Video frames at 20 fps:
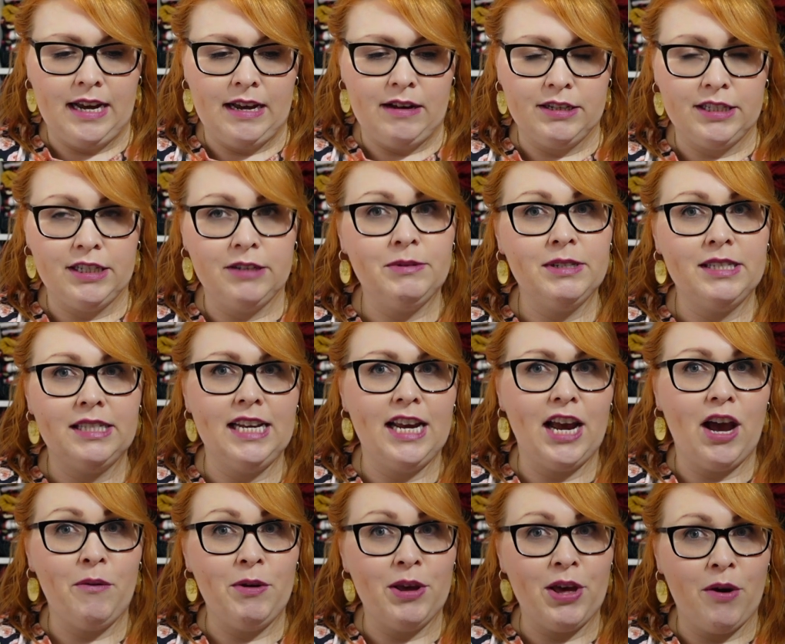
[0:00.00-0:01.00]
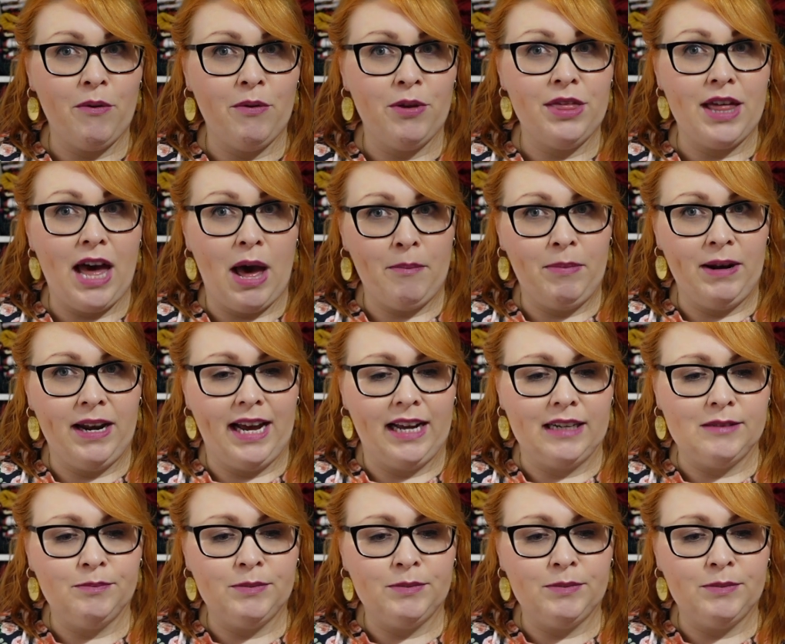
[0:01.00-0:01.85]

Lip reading: So we'll see how we go with that plan,